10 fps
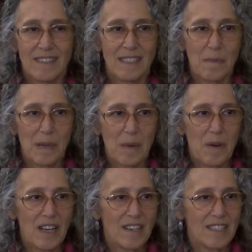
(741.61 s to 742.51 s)
Anybody
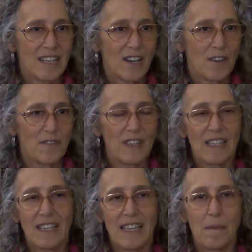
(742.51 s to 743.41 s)
want to share a
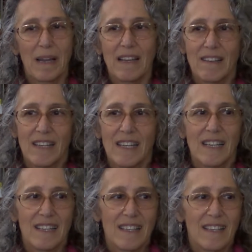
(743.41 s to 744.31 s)
feeling they might
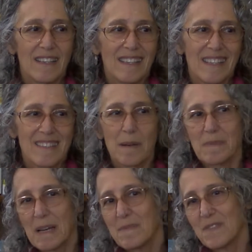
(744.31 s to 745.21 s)

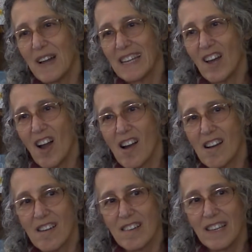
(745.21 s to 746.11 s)
sometimes find
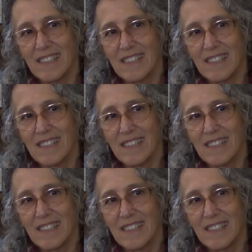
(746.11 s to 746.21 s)
hard?